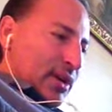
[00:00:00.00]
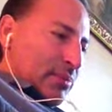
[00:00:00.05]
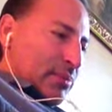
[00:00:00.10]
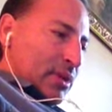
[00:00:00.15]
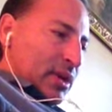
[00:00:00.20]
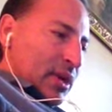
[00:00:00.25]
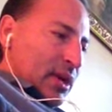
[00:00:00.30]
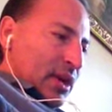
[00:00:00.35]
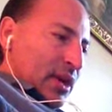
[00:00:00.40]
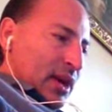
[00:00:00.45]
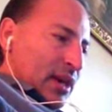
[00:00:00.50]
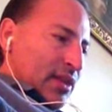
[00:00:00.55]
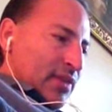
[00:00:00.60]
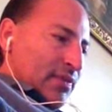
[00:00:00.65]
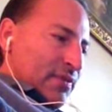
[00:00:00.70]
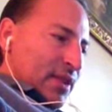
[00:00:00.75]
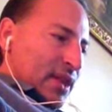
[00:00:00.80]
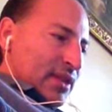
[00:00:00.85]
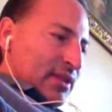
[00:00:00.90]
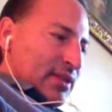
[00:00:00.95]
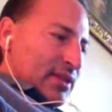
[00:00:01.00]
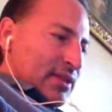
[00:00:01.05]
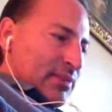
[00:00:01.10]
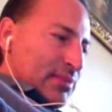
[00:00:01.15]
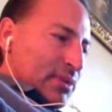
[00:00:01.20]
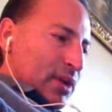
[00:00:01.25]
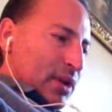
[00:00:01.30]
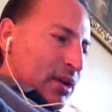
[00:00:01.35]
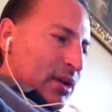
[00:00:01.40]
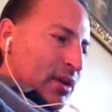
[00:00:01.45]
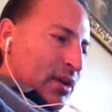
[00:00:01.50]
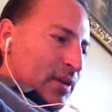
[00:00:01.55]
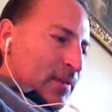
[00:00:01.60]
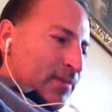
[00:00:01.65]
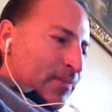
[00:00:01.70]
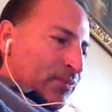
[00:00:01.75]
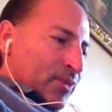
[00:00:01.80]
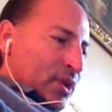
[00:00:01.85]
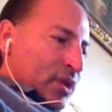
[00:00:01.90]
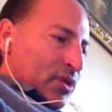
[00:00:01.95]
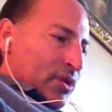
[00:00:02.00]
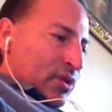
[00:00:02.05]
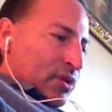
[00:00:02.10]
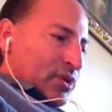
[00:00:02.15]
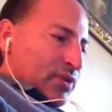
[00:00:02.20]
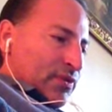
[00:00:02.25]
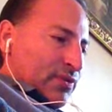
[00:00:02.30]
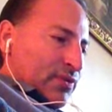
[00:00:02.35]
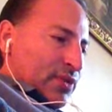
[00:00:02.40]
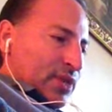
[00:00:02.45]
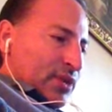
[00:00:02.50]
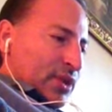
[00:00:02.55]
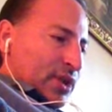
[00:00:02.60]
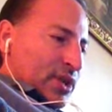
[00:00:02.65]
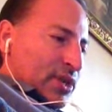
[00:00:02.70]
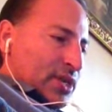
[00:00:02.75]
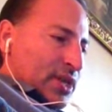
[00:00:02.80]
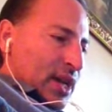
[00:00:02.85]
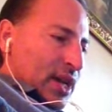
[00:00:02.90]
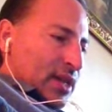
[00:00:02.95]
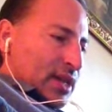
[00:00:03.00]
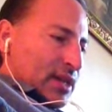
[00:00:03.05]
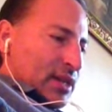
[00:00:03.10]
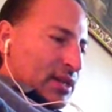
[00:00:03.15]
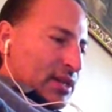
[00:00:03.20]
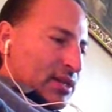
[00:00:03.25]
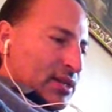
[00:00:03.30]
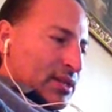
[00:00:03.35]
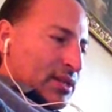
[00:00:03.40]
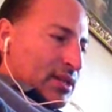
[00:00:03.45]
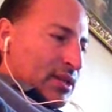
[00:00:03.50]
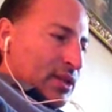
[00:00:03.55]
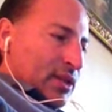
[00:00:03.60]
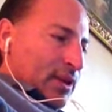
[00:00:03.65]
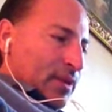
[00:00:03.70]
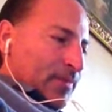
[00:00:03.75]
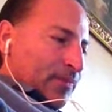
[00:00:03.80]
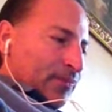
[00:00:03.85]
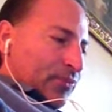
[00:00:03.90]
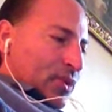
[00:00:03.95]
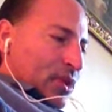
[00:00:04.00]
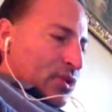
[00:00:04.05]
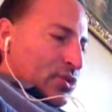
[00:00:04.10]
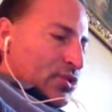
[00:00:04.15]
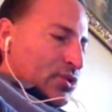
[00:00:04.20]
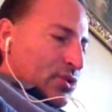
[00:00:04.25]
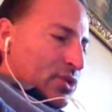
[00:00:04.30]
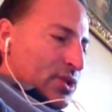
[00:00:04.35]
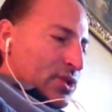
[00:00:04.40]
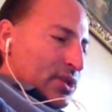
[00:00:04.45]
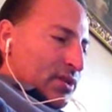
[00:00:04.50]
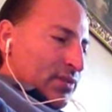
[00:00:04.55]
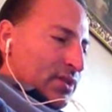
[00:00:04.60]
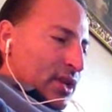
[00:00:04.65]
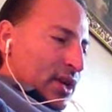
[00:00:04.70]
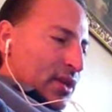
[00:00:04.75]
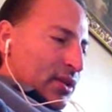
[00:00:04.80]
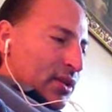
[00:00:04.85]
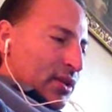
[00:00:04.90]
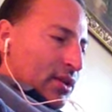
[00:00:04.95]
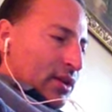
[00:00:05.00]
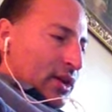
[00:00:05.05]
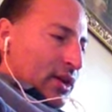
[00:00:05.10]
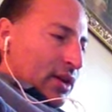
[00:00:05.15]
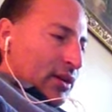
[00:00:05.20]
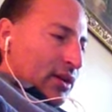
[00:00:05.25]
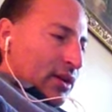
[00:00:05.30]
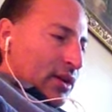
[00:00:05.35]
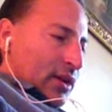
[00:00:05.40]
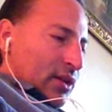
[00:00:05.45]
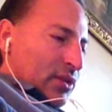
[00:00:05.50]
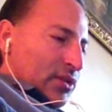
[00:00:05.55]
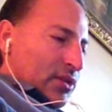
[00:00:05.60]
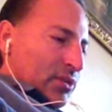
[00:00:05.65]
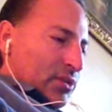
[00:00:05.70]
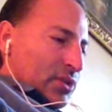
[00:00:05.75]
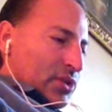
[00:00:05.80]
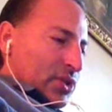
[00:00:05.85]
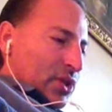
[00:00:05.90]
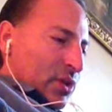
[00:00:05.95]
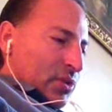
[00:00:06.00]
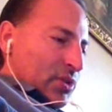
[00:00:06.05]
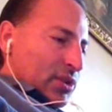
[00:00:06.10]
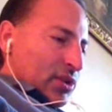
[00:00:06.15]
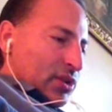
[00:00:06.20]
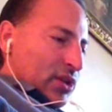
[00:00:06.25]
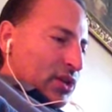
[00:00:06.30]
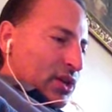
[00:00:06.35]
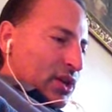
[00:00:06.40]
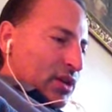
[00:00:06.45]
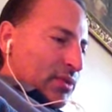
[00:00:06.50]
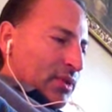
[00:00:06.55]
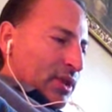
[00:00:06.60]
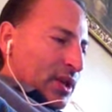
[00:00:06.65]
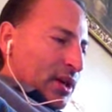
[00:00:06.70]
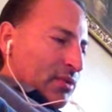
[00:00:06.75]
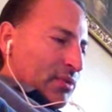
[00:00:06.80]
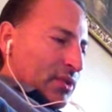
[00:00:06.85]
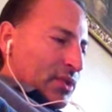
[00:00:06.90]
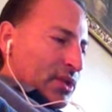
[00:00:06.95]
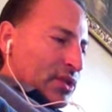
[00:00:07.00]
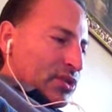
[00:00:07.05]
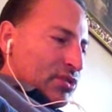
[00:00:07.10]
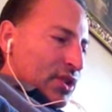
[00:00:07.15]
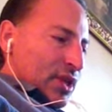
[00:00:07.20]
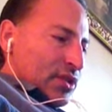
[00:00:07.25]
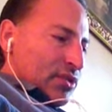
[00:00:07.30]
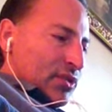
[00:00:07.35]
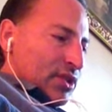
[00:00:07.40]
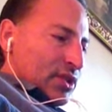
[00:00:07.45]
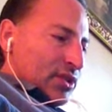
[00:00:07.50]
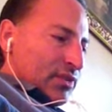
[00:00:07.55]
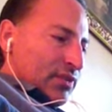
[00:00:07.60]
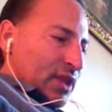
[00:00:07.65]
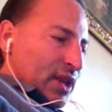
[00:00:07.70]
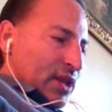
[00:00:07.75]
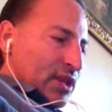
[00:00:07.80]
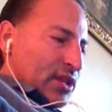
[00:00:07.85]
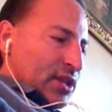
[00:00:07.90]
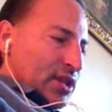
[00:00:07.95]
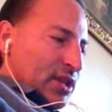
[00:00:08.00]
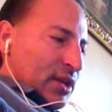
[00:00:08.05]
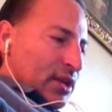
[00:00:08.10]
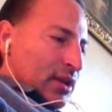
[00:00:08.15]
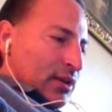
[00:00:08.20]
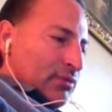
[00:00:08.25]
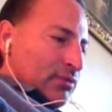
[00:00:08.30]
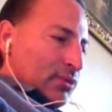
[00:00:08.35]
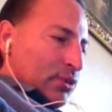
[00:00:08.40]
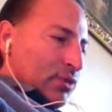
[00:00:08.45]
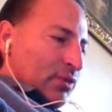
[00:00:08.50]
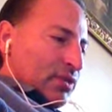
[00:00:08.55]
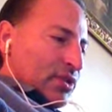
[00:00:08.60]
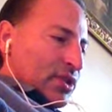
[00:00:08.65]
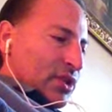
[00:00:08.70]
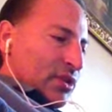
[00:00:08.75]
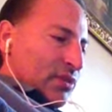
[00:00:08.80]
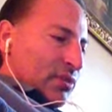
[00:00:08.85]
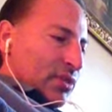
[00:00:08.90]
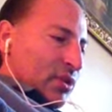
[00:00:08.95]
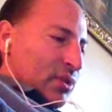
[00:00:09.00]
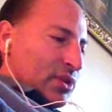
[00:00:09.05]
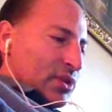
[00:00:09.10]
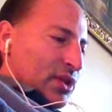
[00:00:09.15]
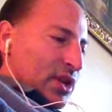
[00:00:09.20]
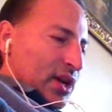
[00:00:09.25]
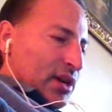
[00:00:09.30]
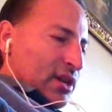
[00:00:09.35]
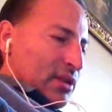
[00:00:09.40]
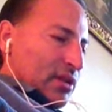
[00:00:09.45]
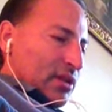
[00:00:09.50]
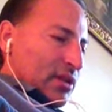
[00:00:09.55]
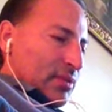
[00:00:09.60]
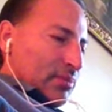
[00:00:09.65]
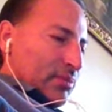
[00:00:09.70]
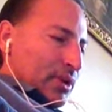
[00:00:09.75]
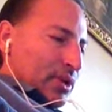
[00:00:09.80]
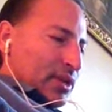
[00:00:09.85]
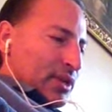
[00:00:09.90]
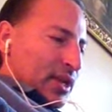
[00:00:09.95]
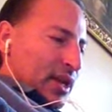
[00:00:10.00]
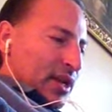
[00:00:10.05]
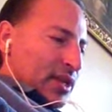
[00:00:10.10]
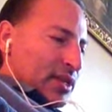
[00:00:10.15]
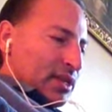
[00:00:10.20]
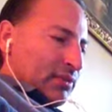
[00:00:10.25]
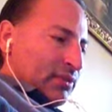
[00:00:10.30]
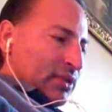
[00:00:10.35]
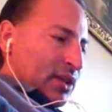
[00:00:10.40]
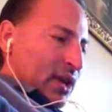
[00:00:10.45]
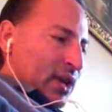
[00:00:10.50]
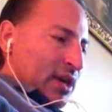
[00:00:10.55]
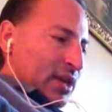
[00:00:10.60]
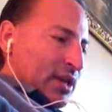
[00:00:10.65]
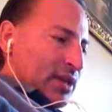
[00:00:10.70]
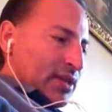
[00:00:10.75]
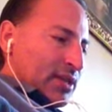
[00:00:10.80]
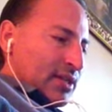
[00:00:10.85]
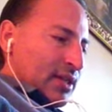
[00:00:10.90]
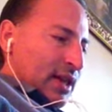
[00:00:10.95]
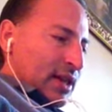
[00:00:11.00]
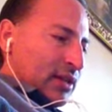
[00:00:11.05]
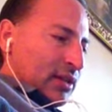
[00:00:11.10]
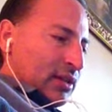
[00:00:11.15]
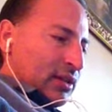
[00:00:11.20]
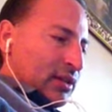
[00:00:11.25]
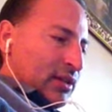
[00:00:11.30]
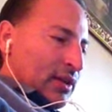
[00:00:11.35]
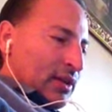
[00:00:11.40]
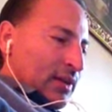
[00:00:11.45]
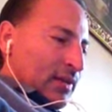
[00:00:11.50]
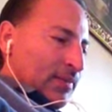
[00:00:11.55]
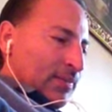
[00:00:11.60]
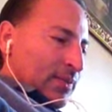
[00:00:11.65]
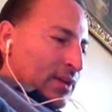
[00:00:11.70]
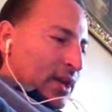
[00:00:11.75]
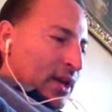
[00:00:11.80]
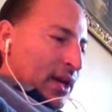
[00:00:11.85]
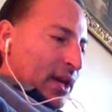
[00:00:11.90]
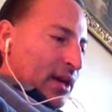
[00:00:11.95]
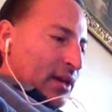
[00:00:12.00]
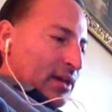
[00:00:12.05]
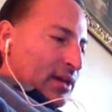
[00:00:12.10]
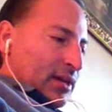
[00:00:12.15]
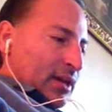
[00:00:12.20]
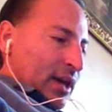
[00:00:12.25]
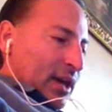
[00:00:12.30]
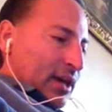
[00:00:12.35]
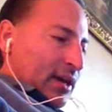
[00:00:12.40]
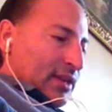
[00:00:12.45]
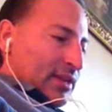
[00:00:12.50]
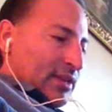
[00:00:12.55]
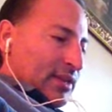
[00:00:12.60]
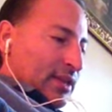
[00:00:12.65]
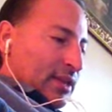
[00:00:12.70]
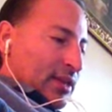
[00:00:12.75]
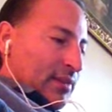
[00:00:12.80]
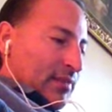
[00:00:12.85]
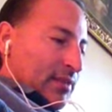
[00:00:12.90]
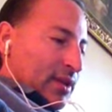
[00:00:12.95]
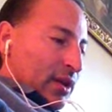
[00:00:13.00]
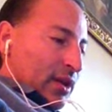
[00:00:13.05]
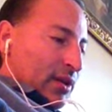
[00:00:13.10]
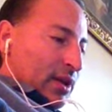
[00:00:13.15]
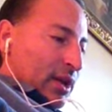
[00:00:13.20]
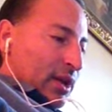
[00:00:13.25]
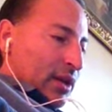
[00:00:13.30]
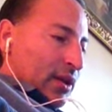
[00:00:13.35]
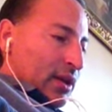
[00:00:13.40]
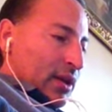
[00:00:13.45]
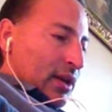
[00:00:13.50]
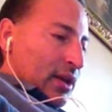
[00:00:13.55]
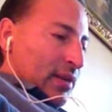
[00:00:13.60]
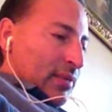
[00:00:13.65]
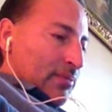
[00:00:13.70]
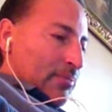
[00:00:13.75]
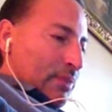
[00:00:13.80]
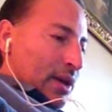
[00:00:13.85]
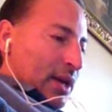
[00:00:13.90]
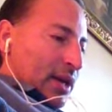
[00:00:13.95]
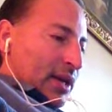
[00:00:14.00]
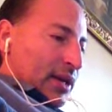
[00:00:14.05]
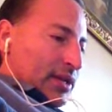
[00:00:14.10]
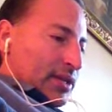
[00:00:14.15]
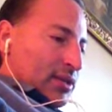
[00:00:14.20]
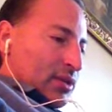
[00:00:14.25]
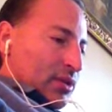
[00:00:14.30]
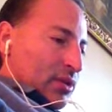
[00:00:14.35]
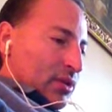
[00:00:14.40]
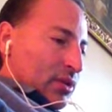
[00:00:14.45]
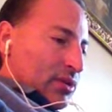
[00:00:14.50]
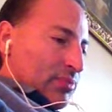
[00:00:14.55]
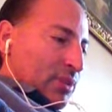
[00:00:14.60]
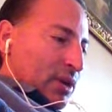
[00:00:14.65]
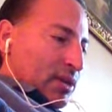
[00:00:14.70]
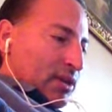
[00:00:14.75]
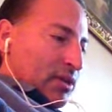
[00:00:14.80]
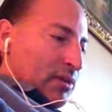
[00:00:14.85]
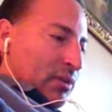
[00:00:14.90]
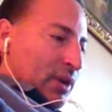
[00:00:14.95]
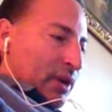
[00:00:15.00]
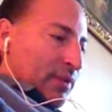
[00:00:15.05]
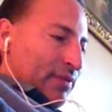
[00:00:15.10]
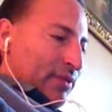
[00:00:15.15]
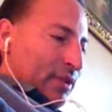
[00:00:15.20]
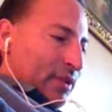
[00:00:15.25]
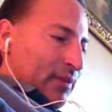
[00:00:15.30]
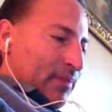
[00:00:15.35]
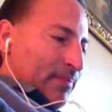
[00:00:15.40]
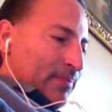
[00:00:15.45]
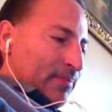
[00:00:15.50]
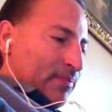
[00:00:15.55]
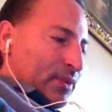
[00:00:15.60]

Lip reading: up, and the faces appear, those of furious hyenas. Judas of Kerioth, who was always looking around with his treacherous face, moves to the roadside under the pretext of tying his sandal, and, I can see him very well, beckons to those men to wait for him.